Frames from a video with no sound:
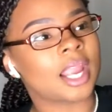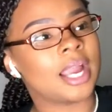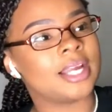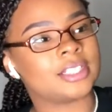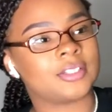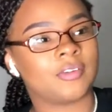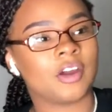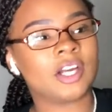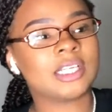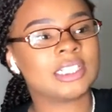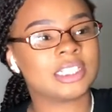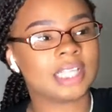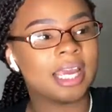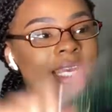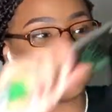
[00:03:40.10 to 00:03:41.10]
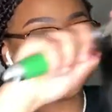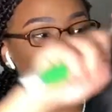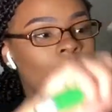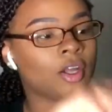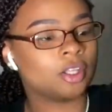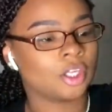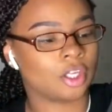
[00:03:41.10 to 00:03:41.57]
As far as shedding
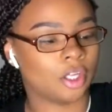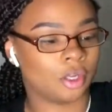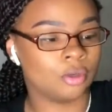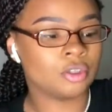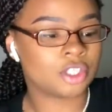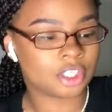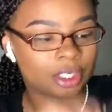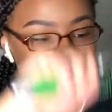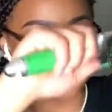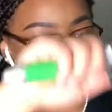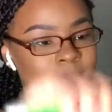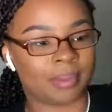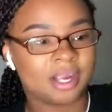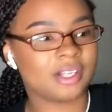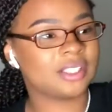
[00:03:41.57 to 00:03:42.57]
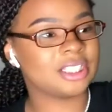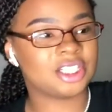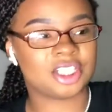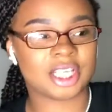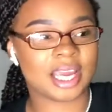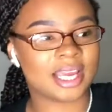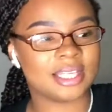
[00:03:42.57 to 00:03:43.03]
on the closure, it barely
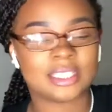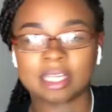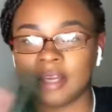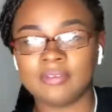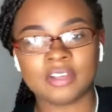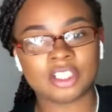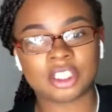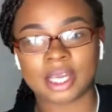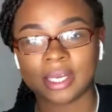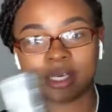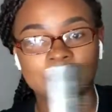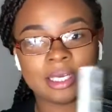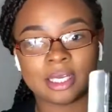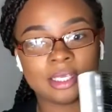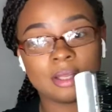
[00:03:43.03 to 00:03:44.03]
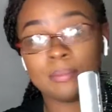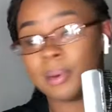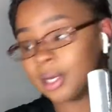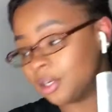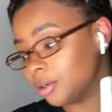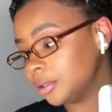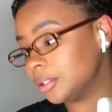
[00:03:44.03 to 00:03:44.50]
sheds, even shedding in the
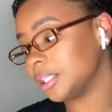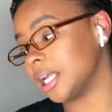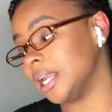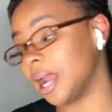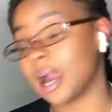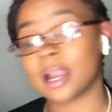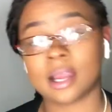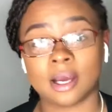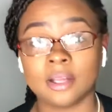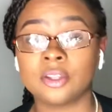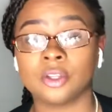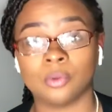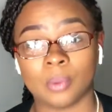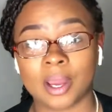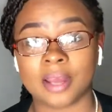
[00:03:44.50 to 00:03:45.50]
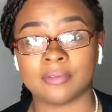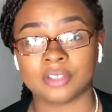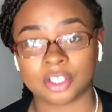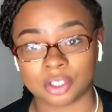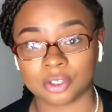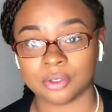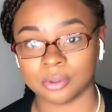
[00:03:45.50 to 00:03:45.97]
bundles, and I cut the
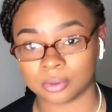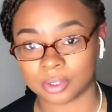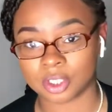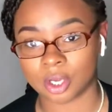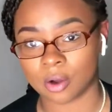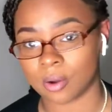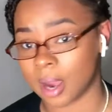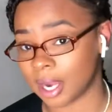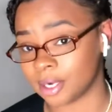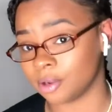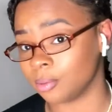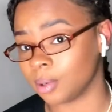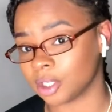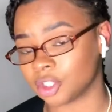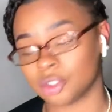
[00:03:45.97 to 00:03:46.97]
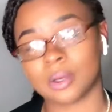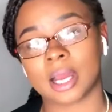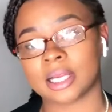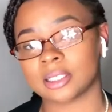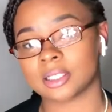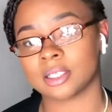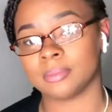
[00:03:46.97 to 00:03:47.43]
webs too. So I do want you
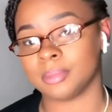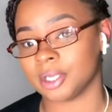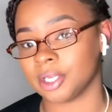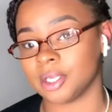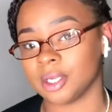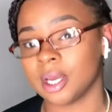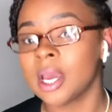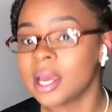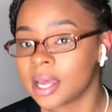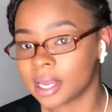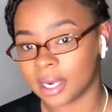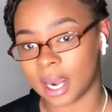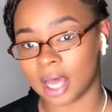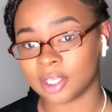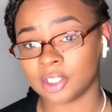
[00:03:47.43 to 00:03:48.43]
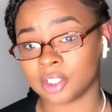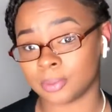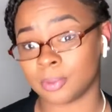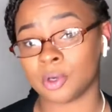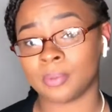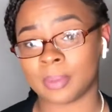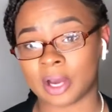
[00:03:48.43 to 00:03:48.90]
guys to be
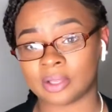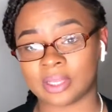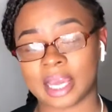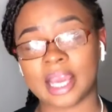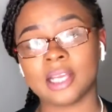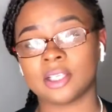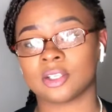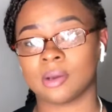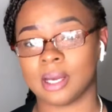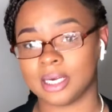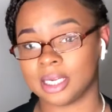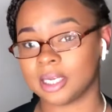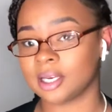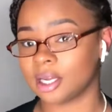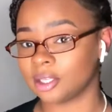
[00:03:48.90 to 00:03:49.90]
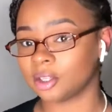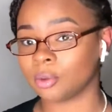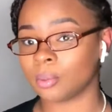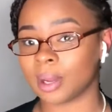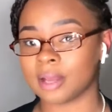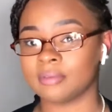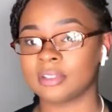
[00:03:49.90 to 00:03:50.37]
knowledgeable about that. So I did cut the
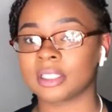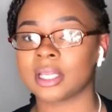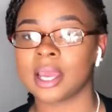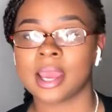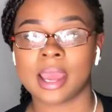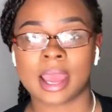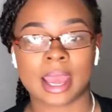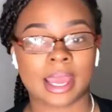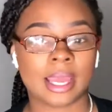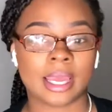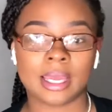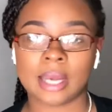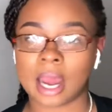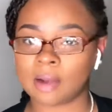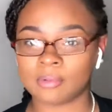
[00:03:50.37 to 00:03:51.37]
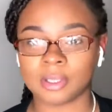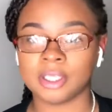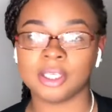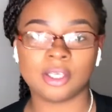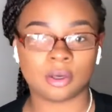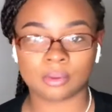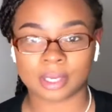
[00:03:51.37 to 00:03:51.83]
webs. And I really
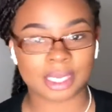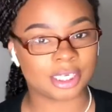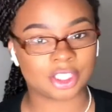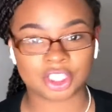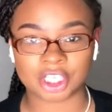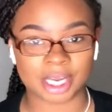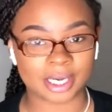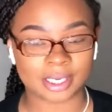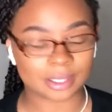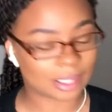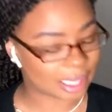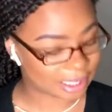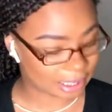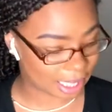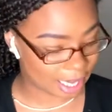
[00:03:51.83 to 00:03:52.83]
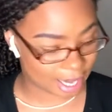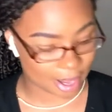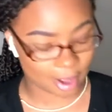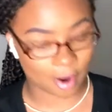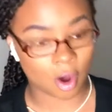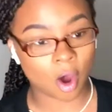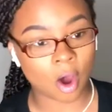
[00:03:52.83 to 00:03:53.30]
don't get shedding like that
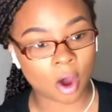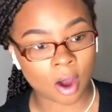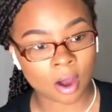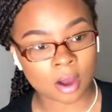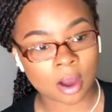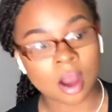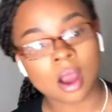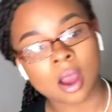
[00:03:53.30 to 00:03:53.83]
at all.